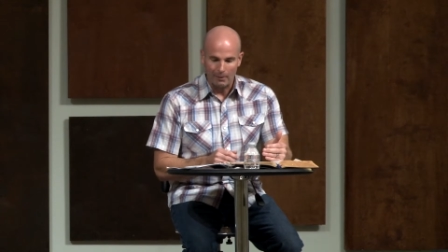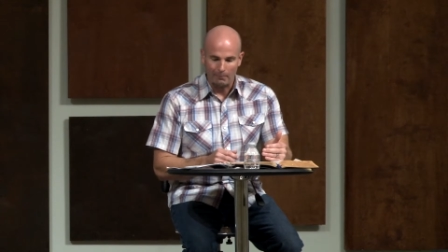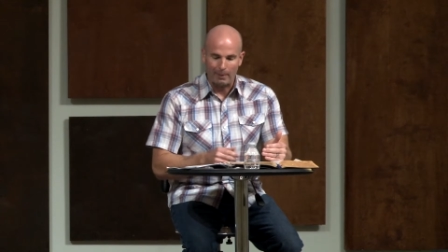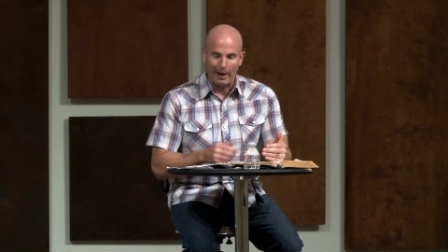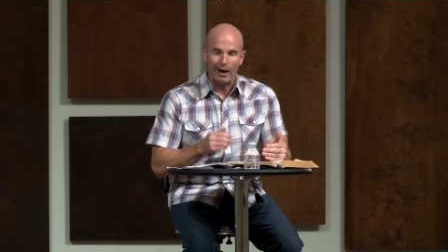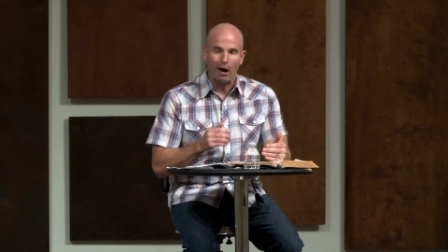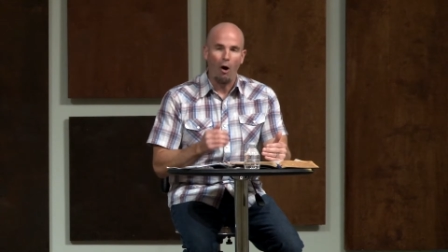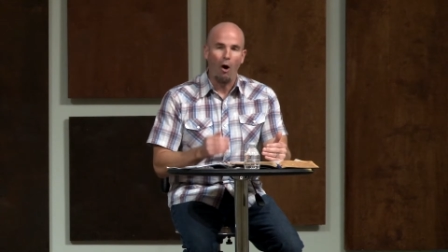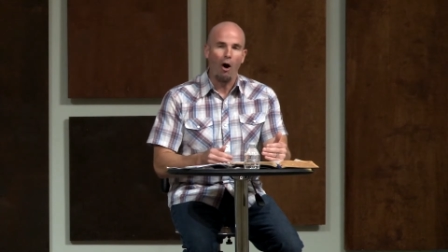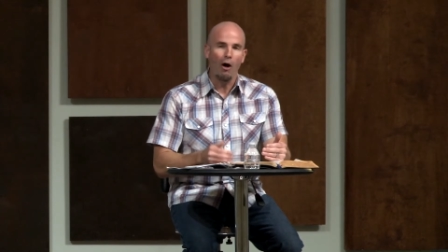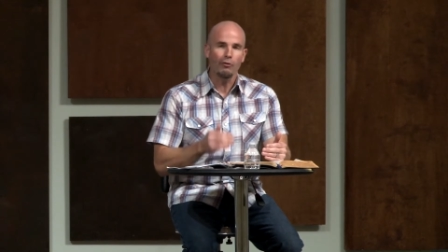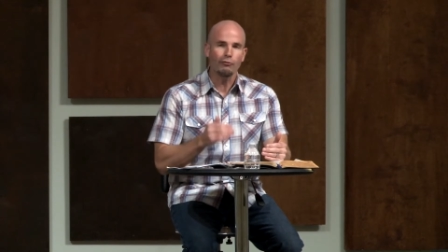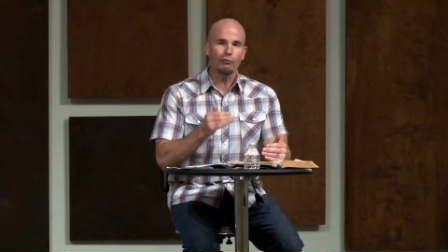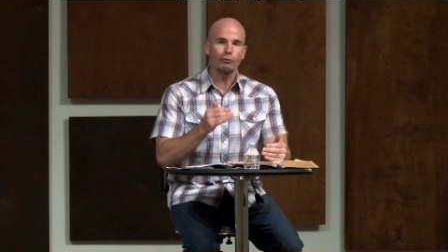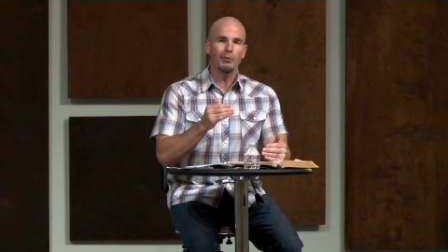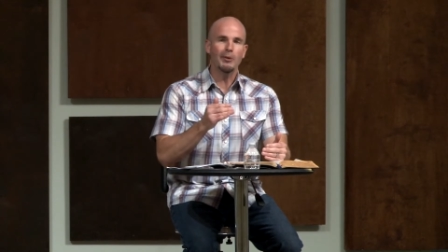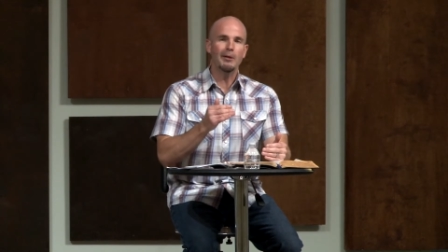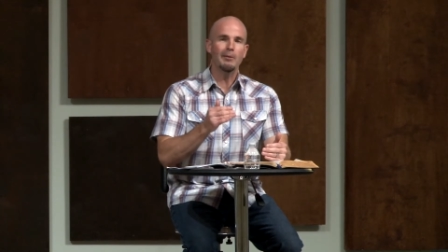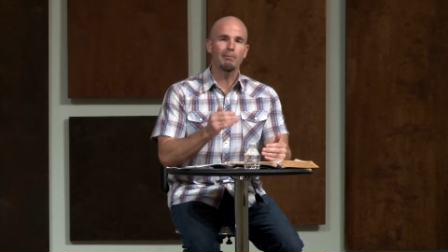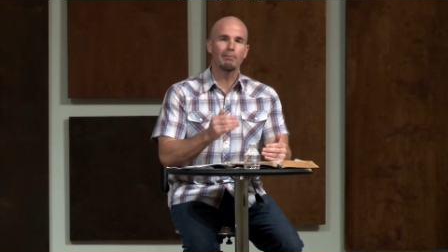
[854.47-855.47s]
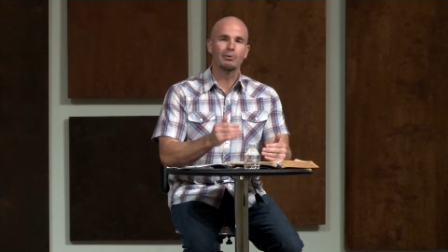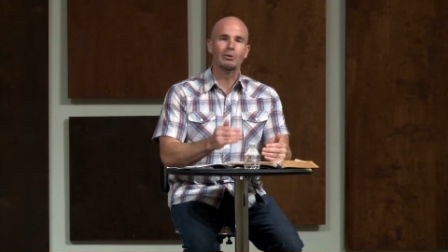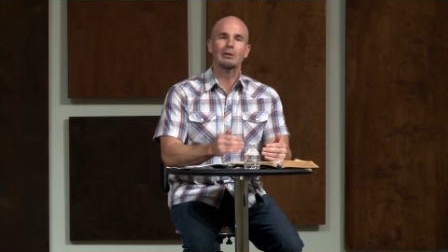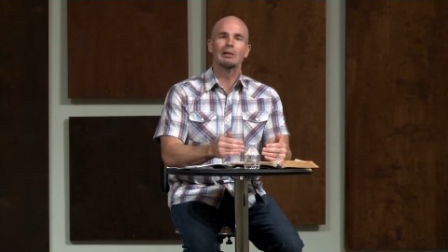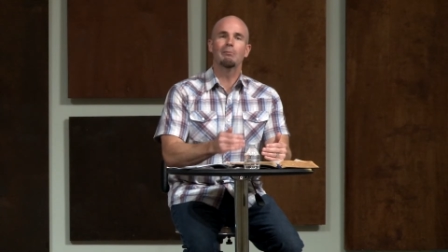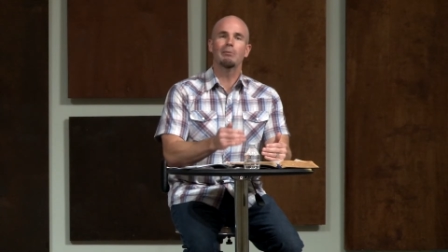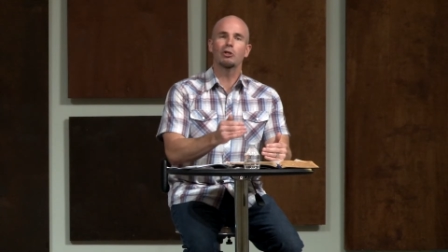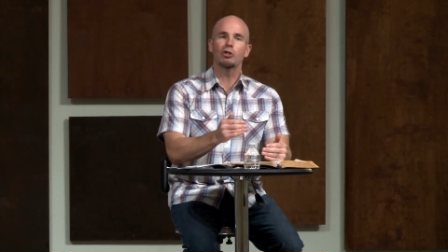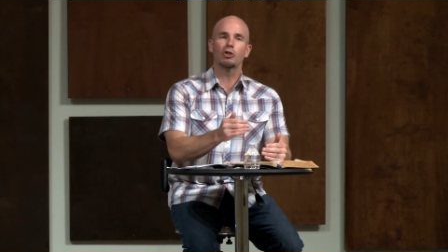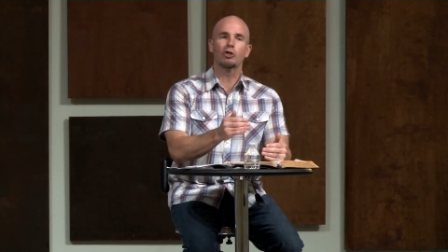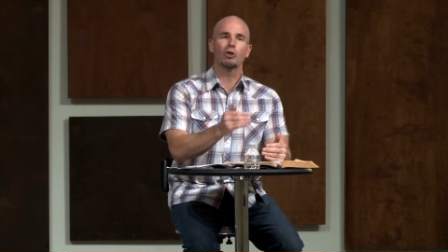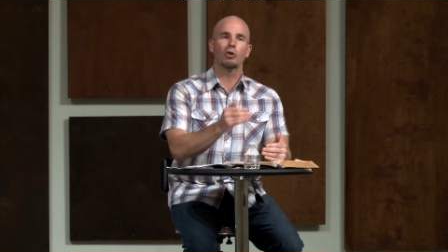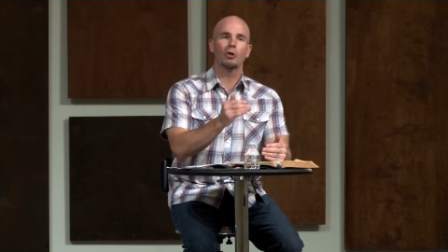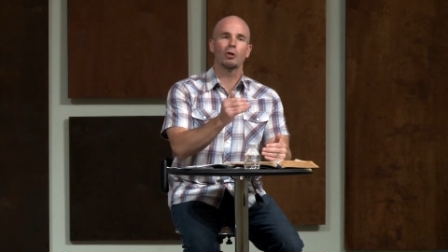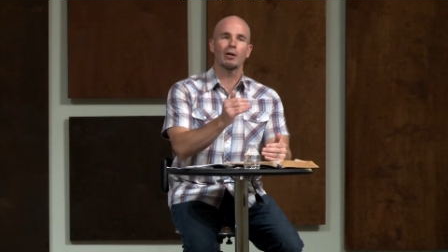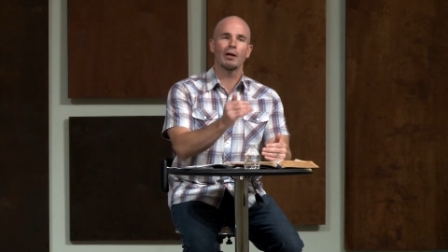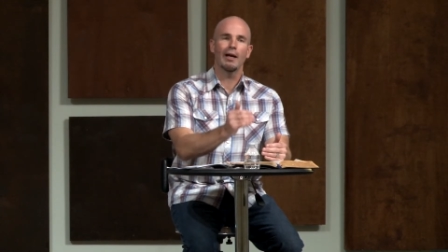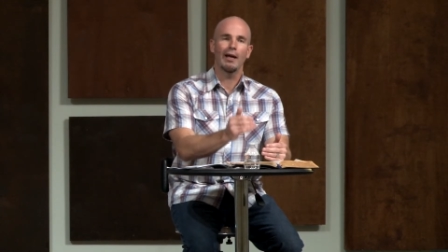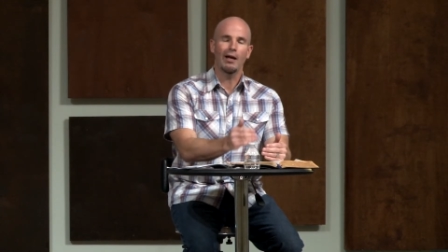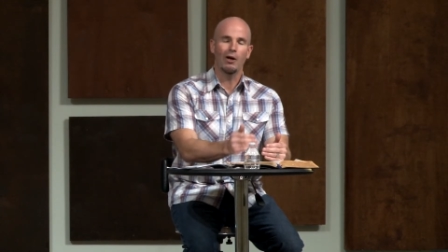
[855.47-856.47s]
by offering
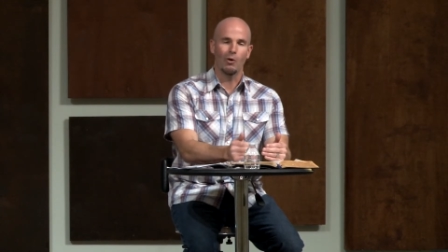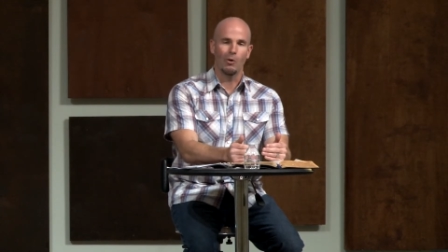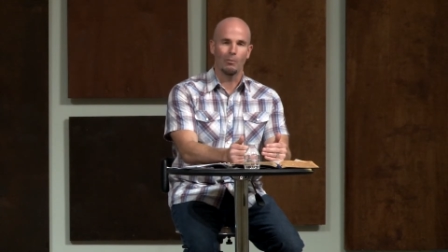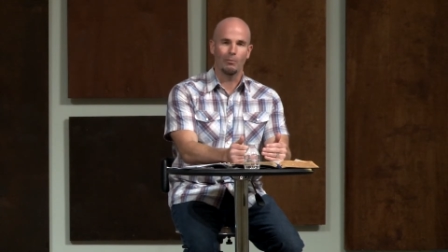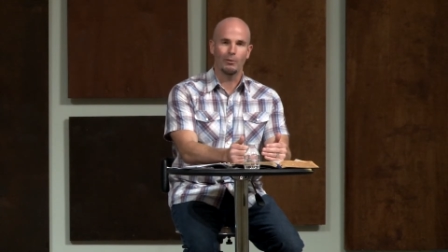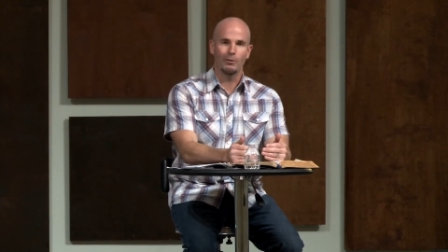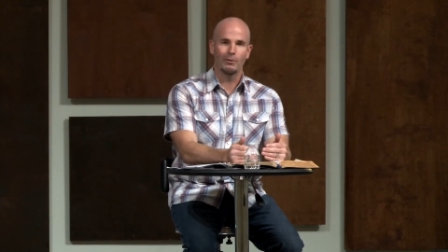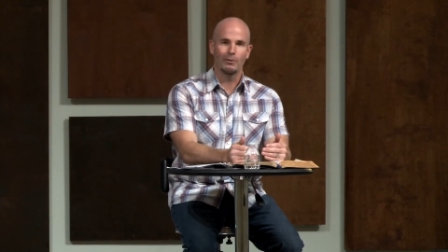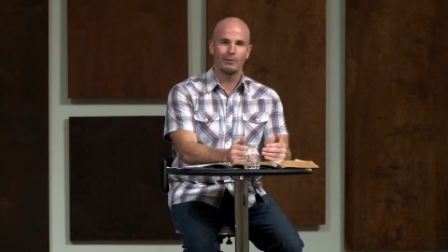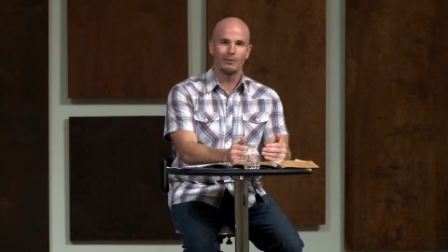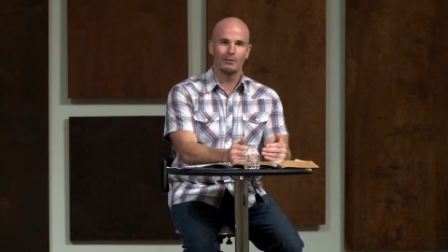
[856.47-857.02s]
premature help.